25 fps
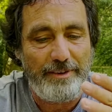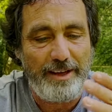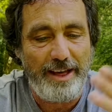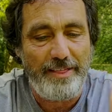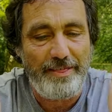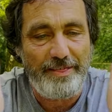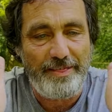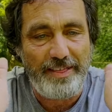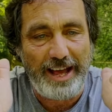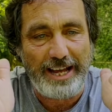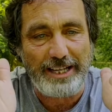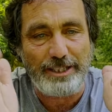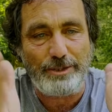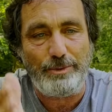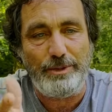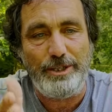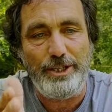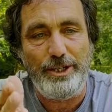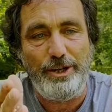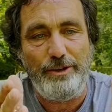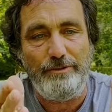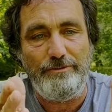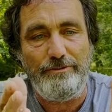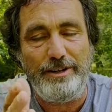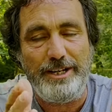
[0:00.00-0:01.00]
And that's when
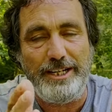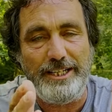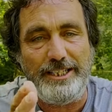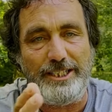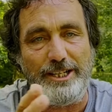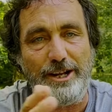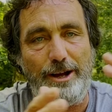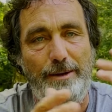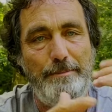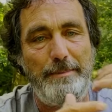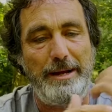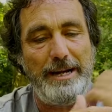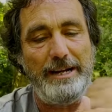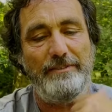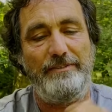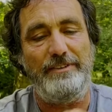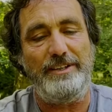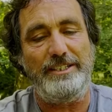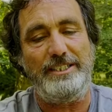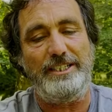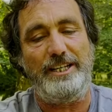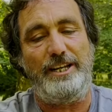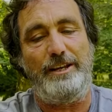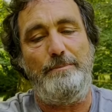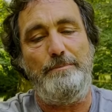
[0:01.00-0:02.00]
you can really start
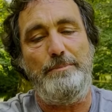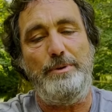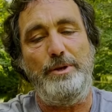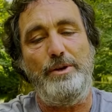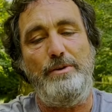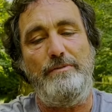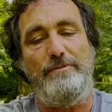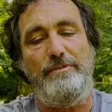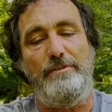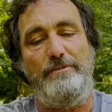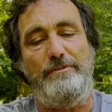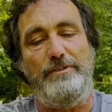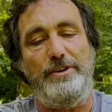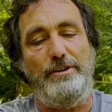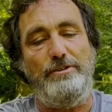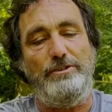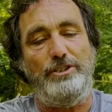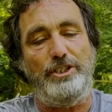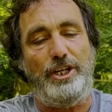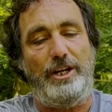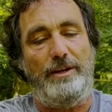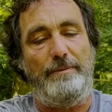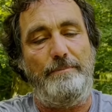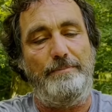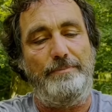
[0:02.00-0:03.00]
manifesting a beautiful
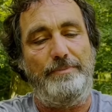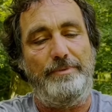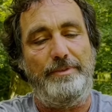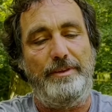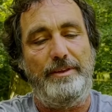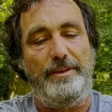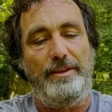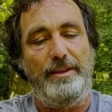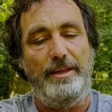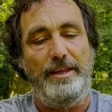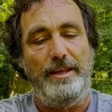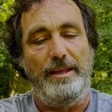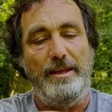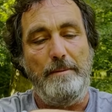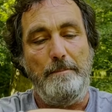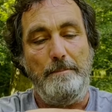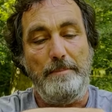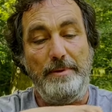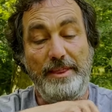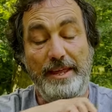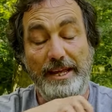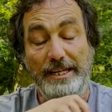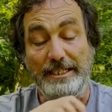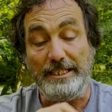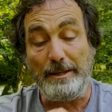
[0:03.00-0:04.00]
future.
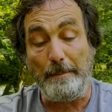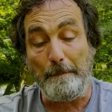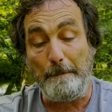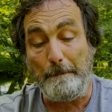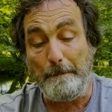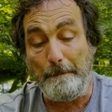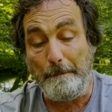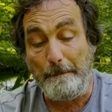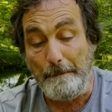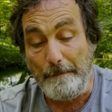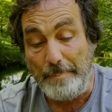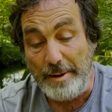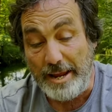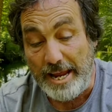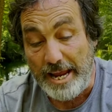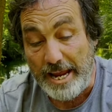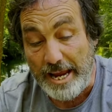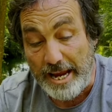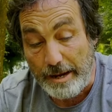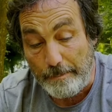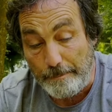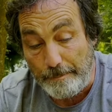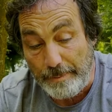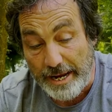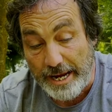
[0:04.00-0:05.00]
But there's a
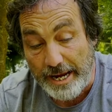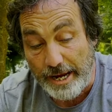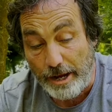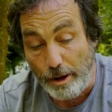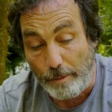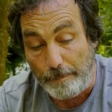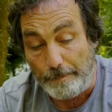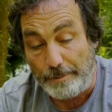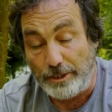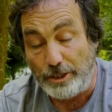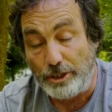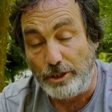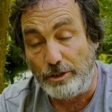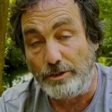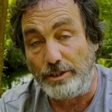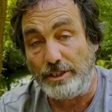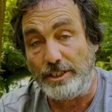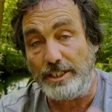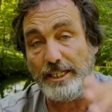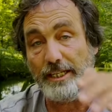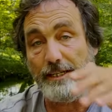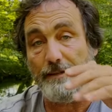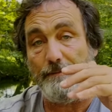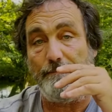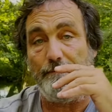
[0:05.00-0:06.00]
big, big
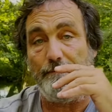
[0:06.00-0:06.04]
opportunity.